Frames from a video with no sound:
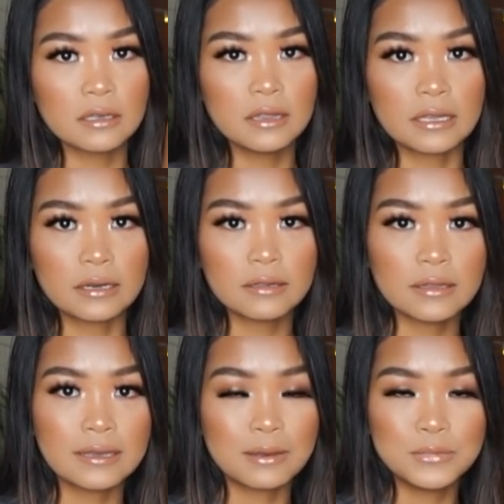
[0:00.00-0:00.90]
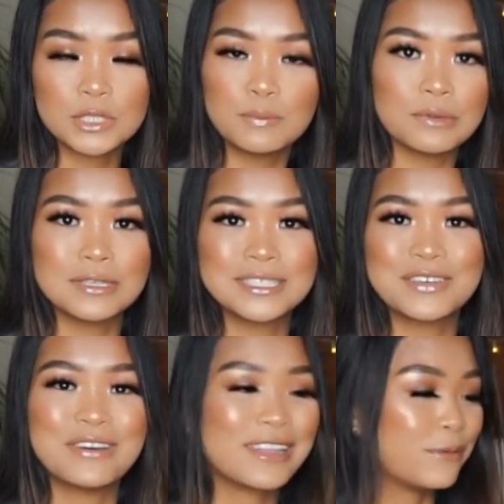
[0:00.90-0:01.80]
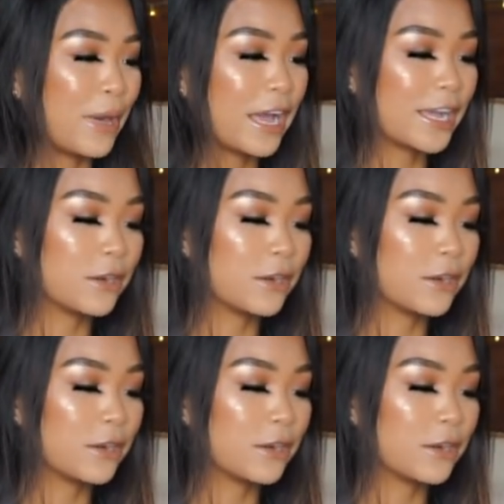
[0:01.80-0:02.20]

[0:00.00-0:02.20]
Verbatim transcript: in there. Like, I'm just pulling stuff out of the bag.